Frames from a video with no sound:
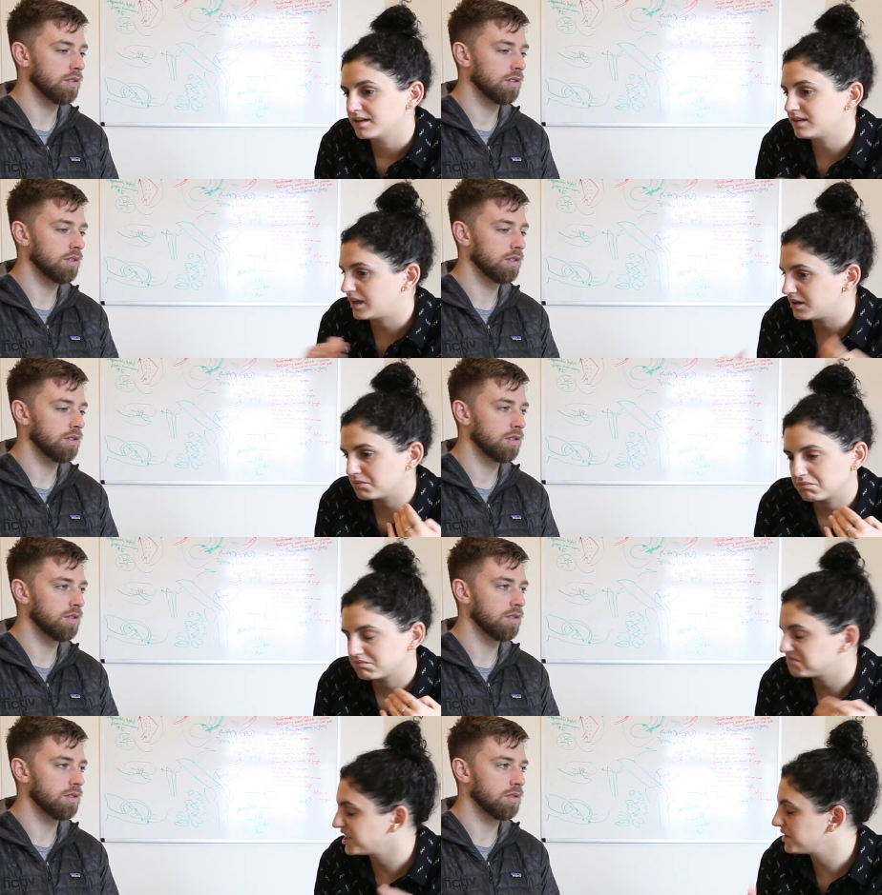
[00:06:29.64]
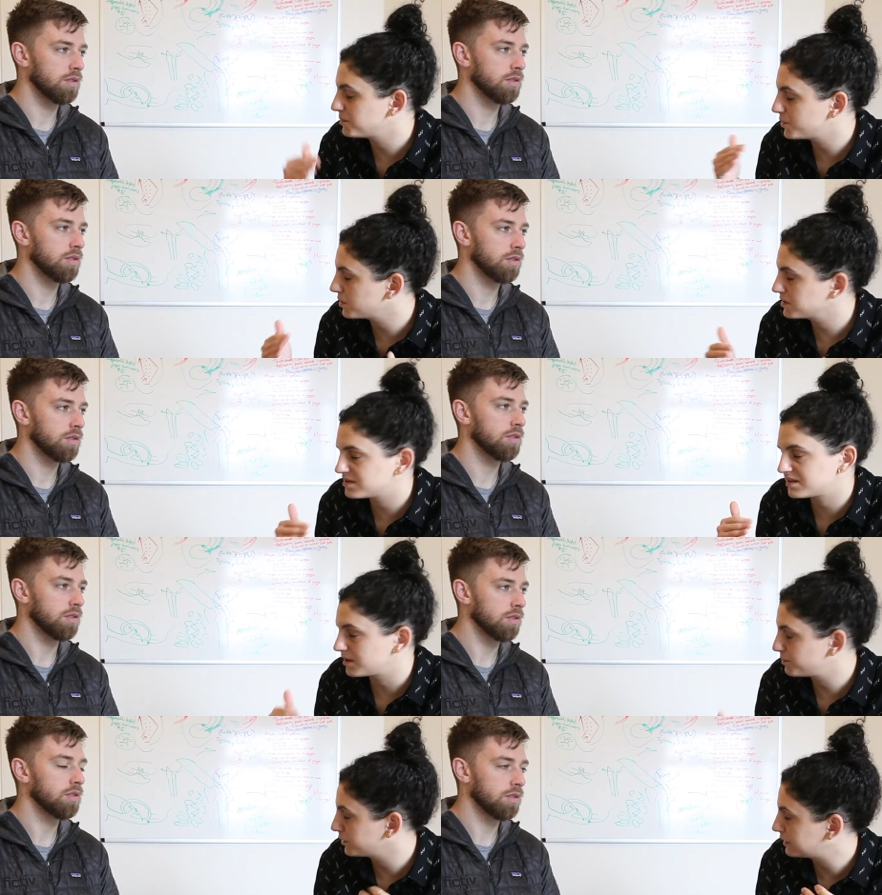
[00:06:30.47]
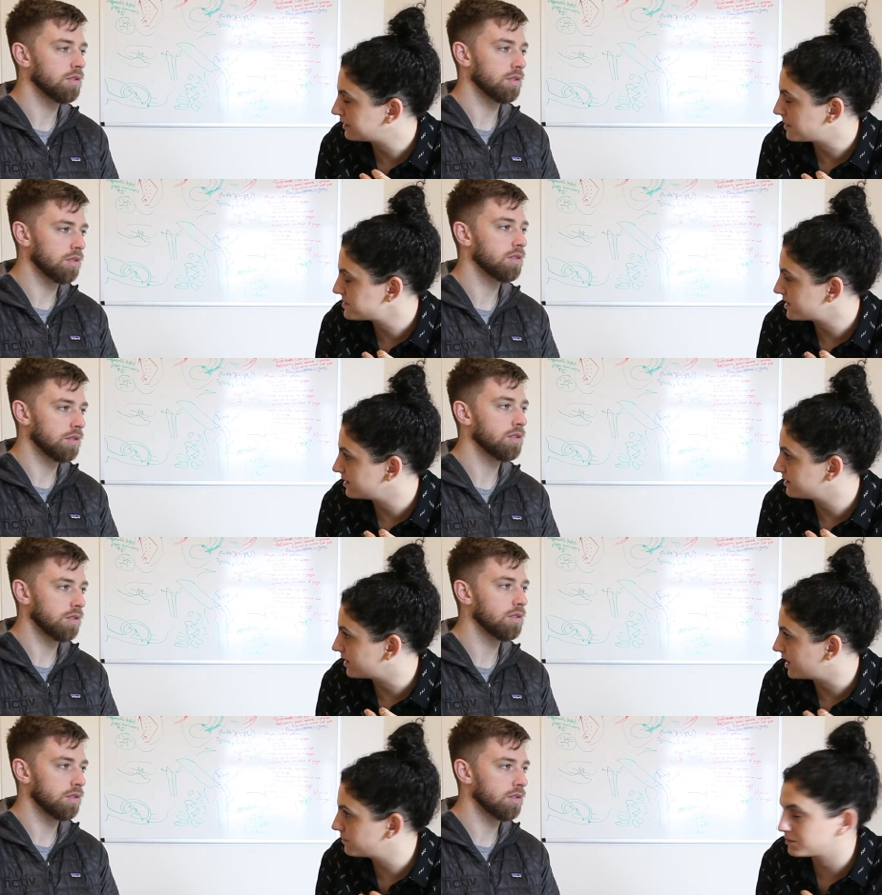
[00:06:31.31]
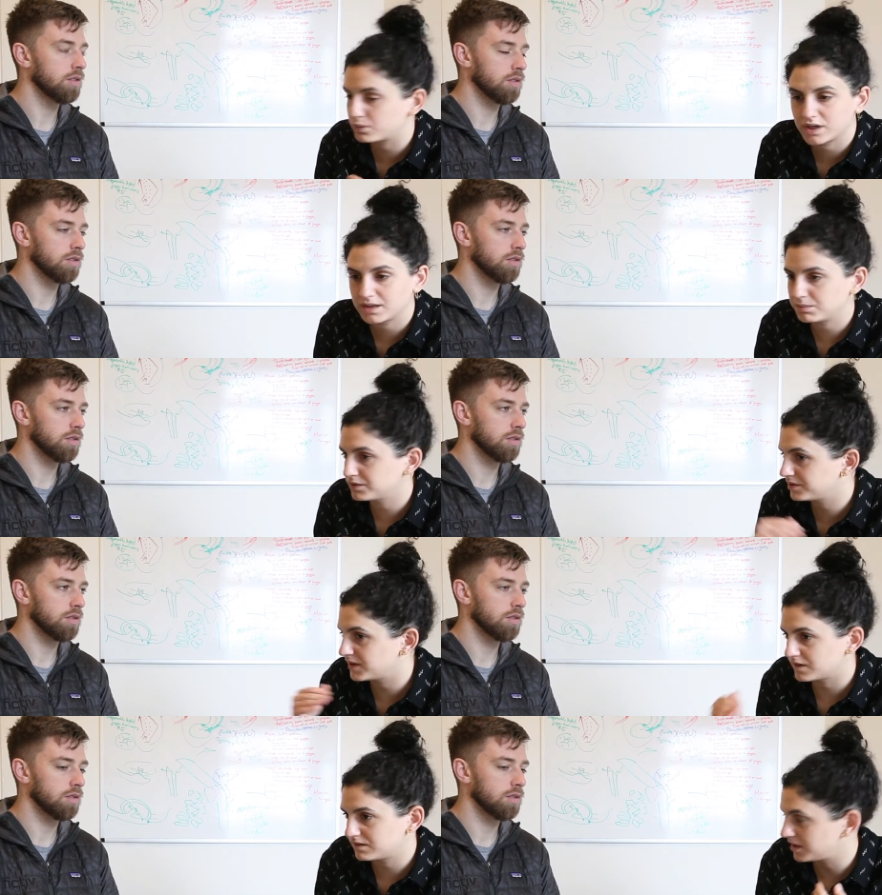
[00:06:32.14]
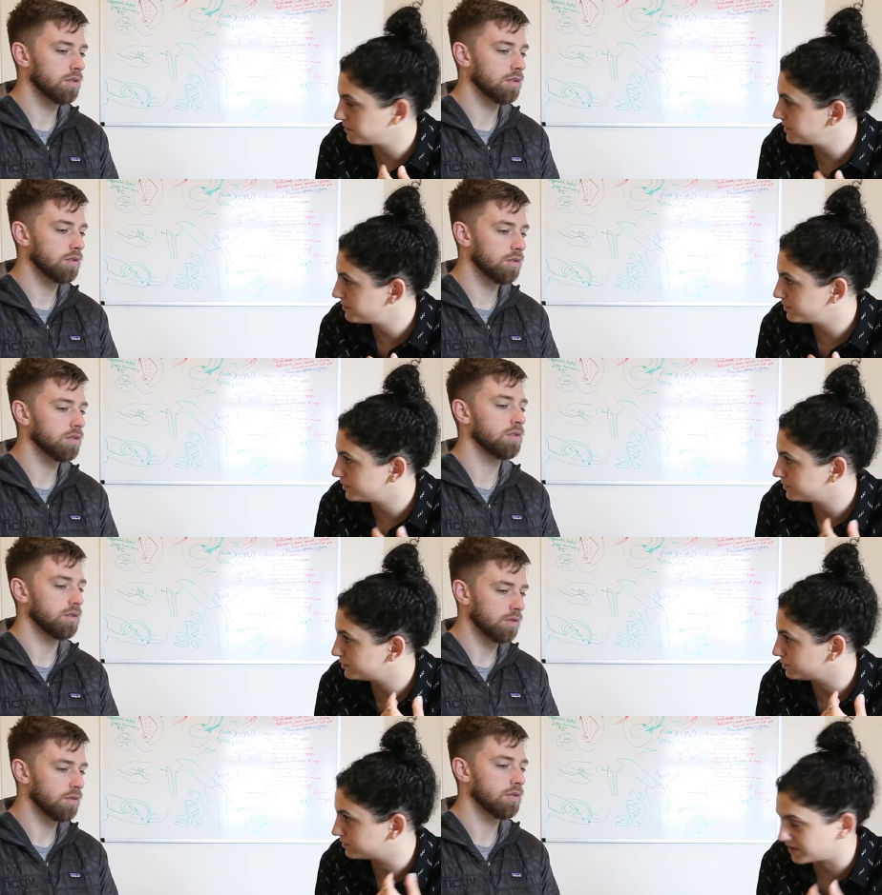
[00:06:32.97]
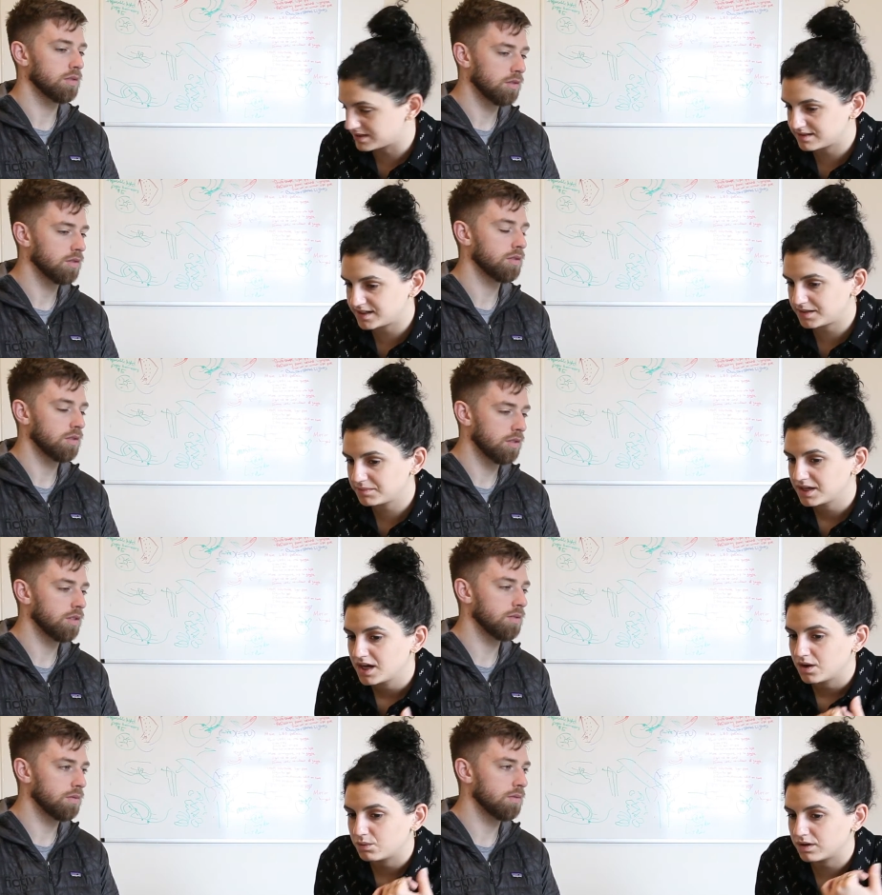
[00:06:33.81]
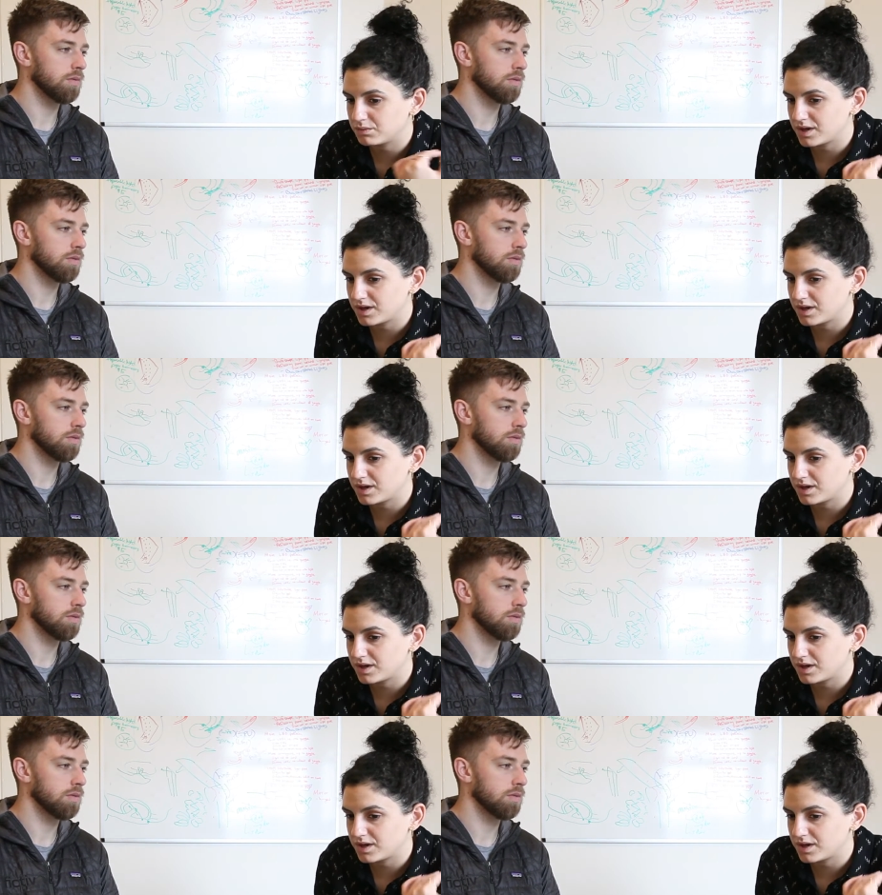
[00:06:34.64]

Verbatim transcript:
Speaker 1: 10, 10 boards, 10 prototypes at a time, and we're able to get 10 people to test them. When we